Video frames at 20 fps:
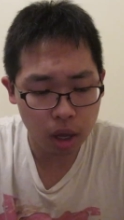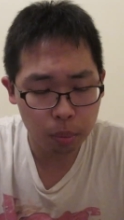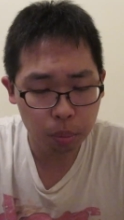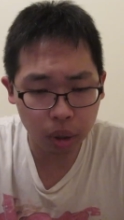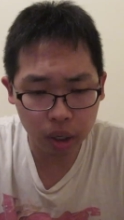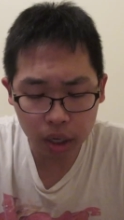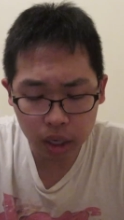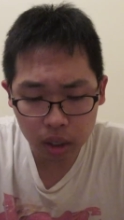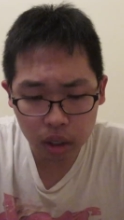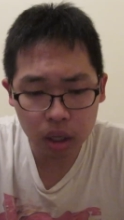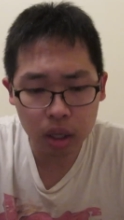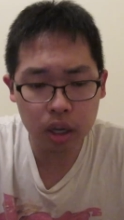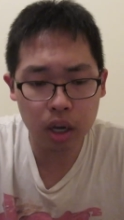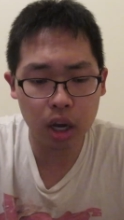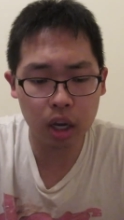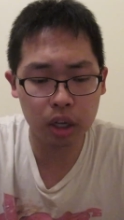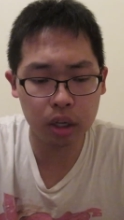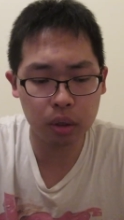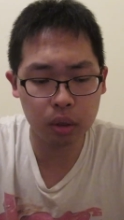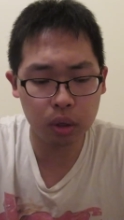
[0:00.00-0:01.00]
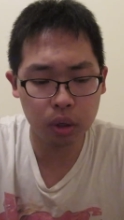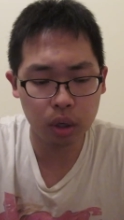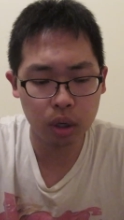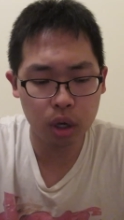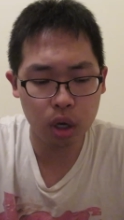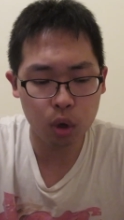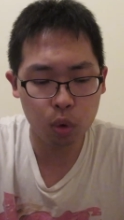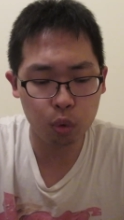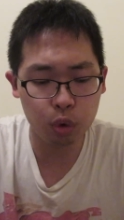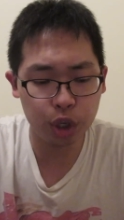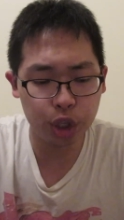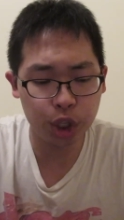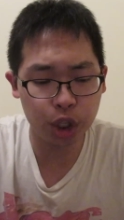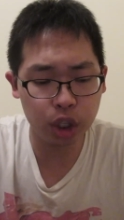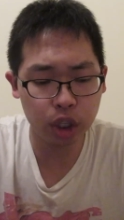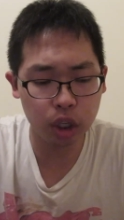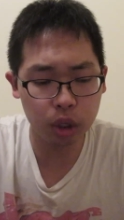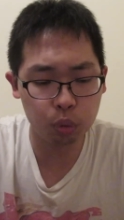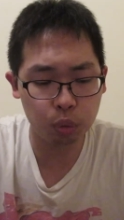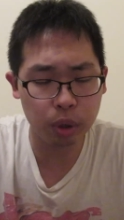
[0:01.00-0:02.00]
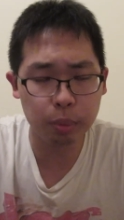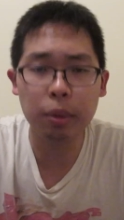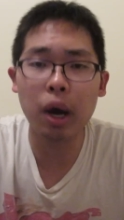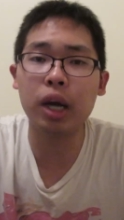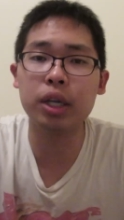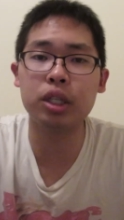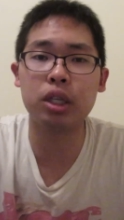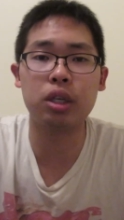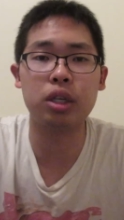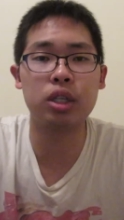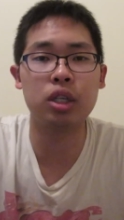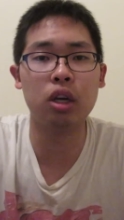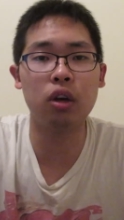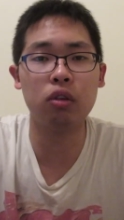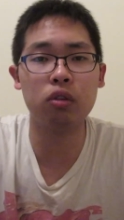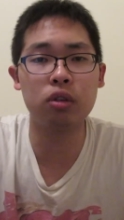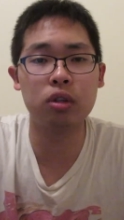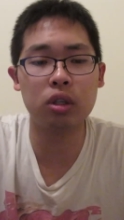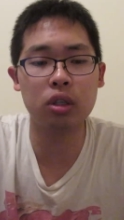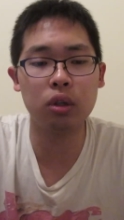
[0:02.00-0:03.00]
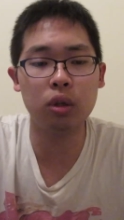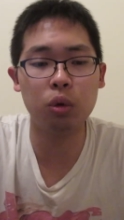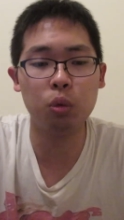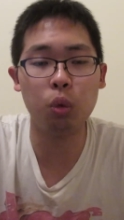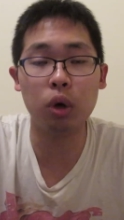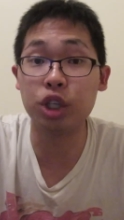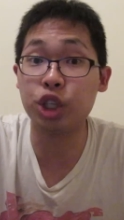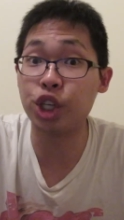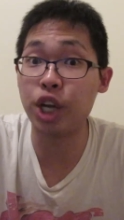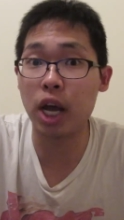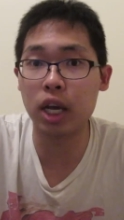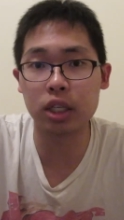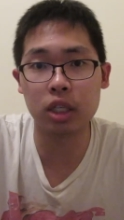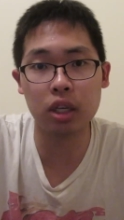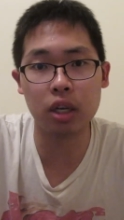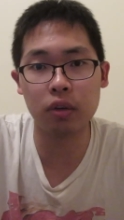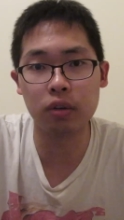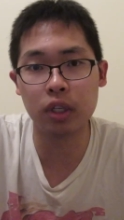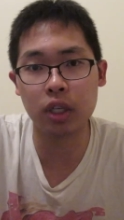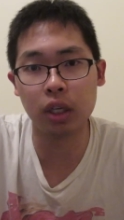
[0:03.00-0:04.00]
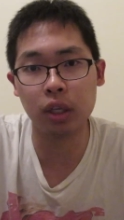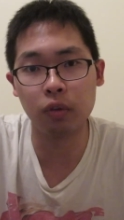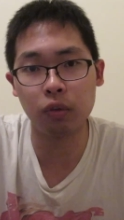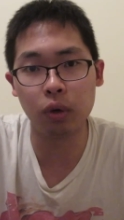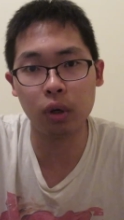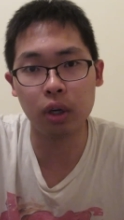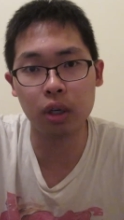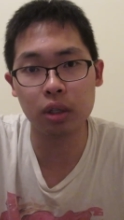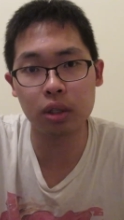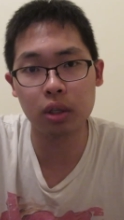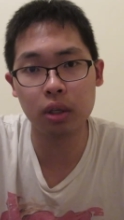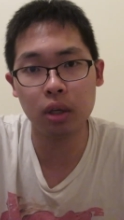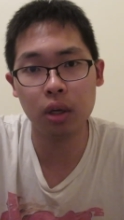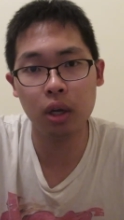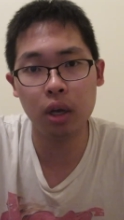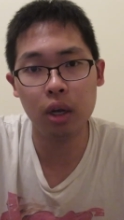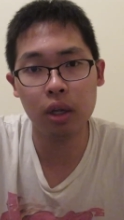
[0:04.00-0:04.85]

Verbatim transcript: But in the end, we should remind ourselves what Jackson has done for us,